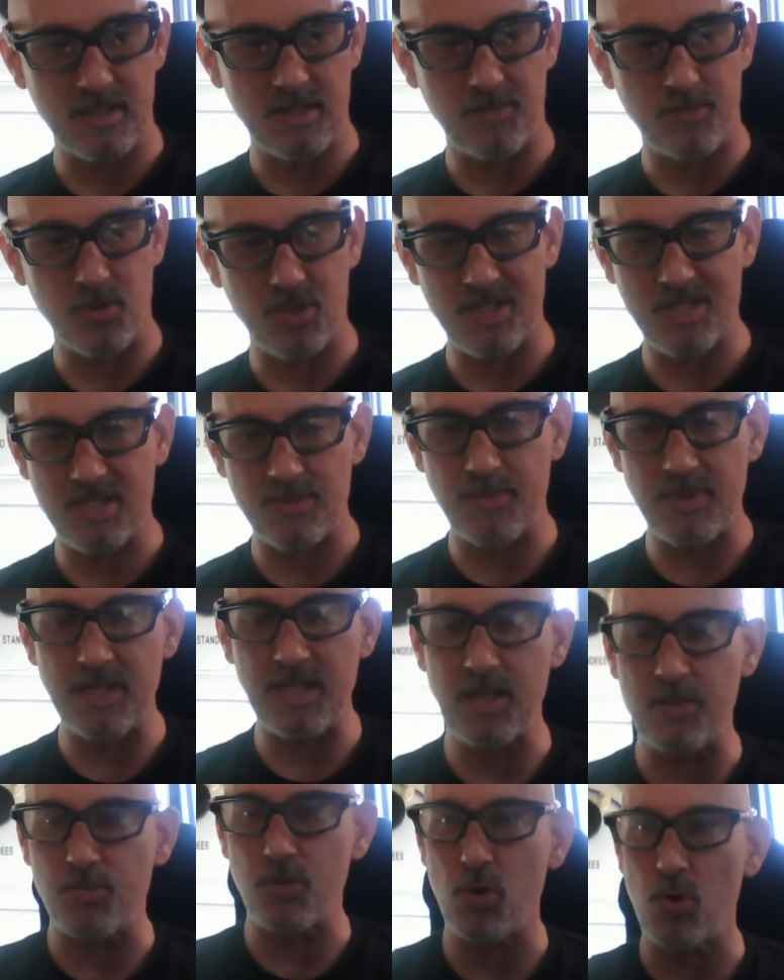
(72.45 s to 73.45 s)

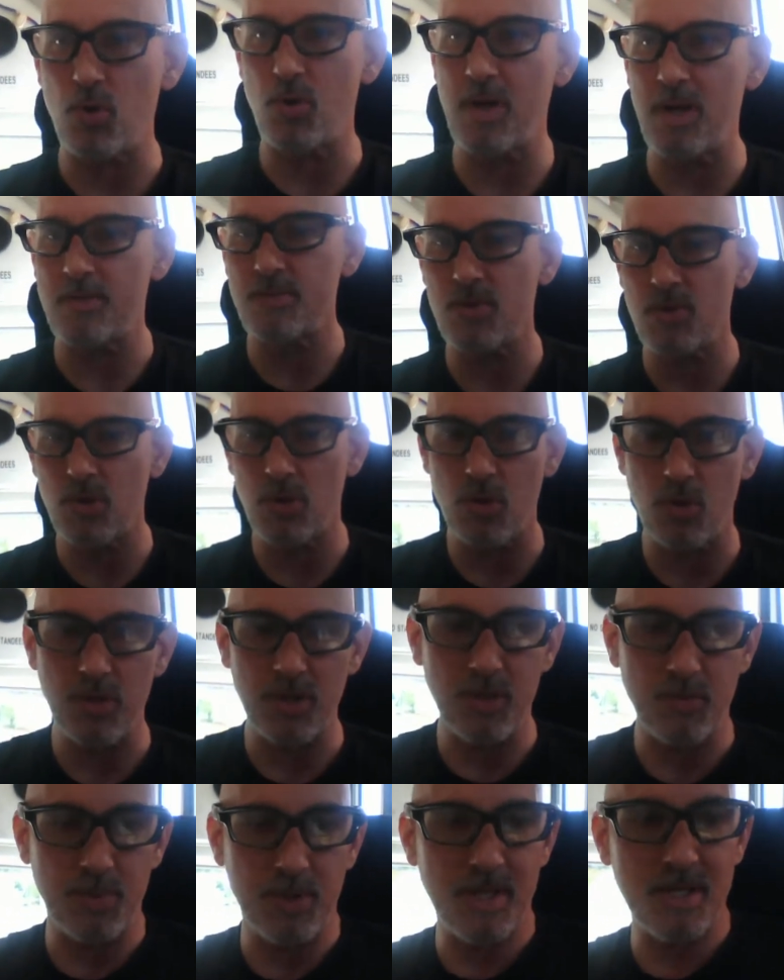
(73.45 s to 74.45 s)
participating in programs or
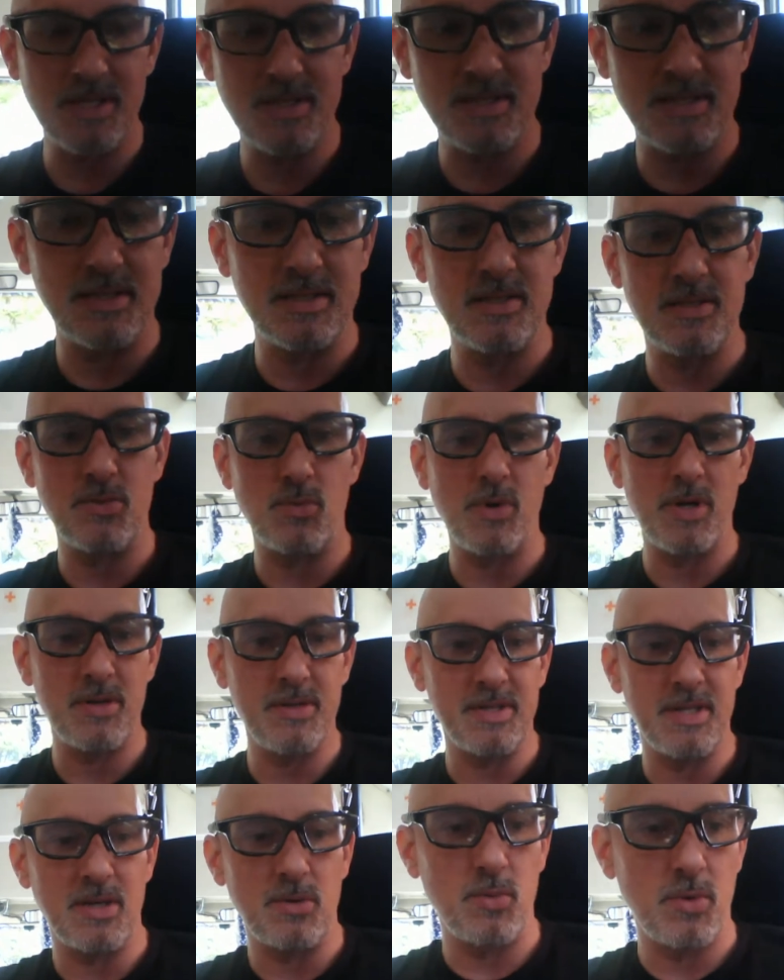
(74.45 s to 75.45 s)
going to places
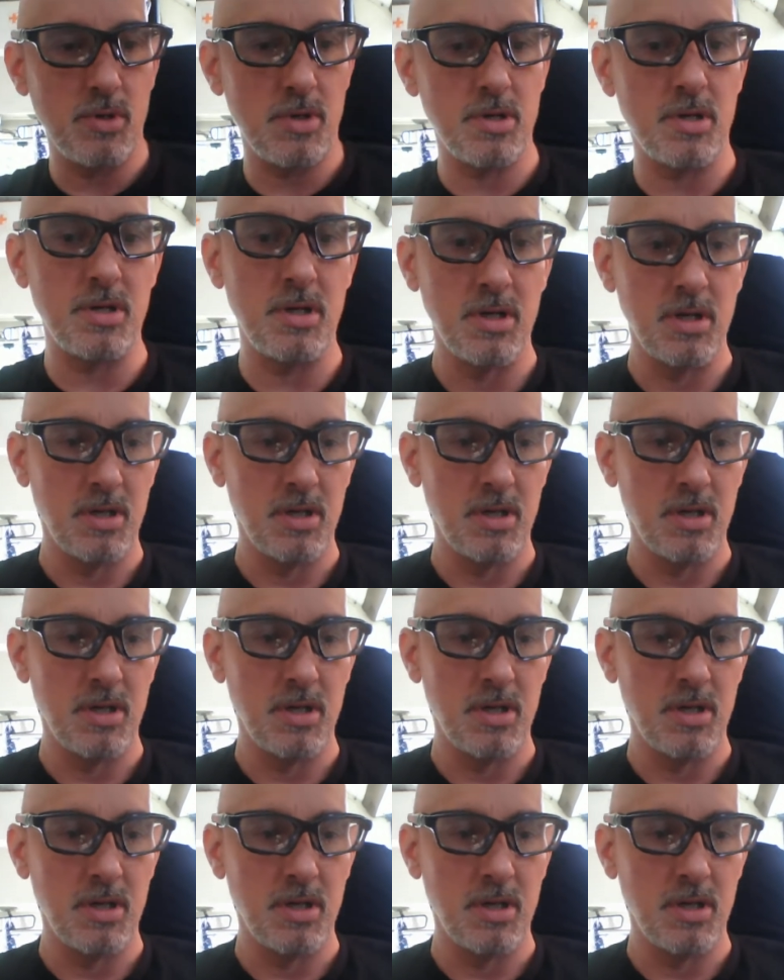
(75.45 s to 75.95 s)
where they were